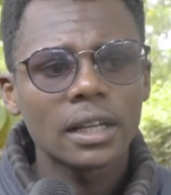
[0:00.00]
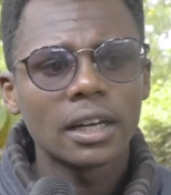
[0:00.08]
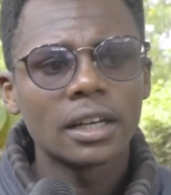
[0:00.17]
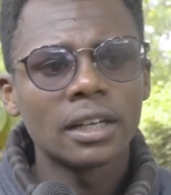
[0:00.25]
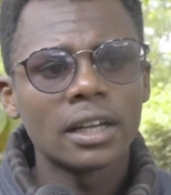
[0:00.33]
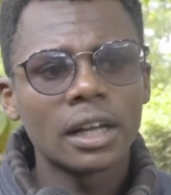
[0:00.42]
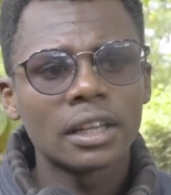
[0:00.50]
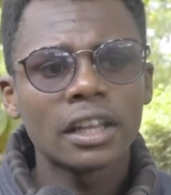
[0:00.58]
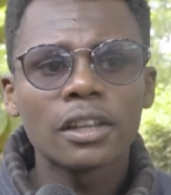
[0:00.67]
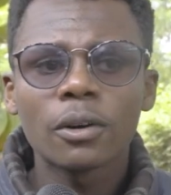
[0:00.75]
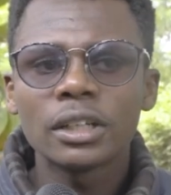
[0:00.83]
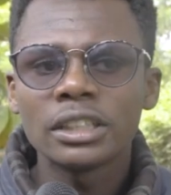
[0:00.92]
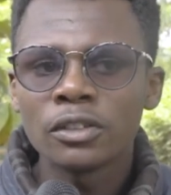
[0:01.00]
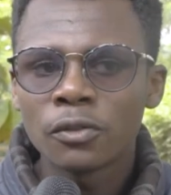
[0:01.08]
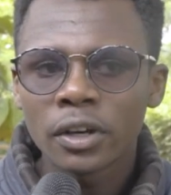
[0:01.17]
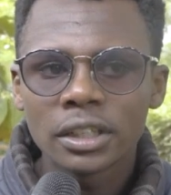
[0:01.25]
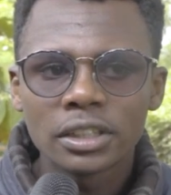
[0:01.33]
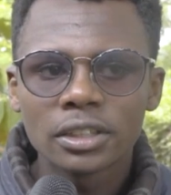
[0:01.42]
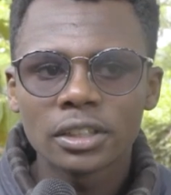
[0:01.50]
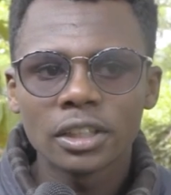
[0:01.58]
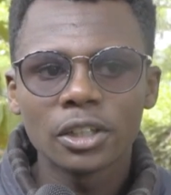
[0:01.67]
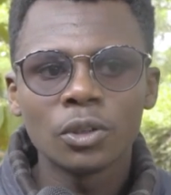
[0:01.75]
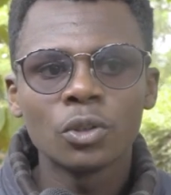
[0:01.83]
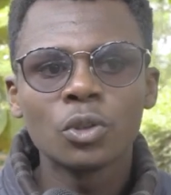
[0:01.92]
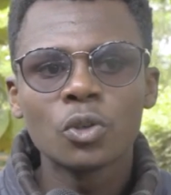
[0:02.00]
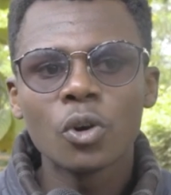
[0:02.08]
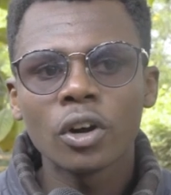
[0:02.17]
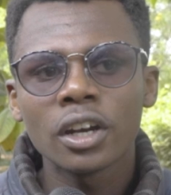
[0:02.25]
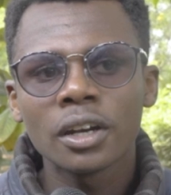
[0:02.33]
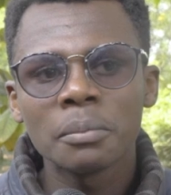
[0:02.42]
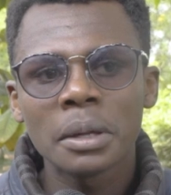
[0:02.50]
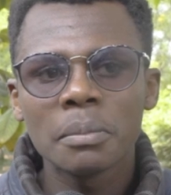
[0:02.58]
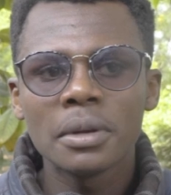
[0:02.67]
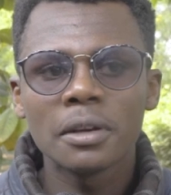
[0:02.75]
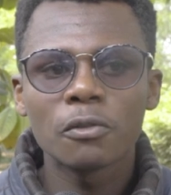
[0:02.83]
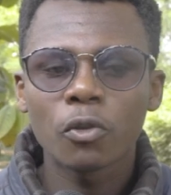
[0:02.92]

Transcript: And the other one is vet. You'll call maybe,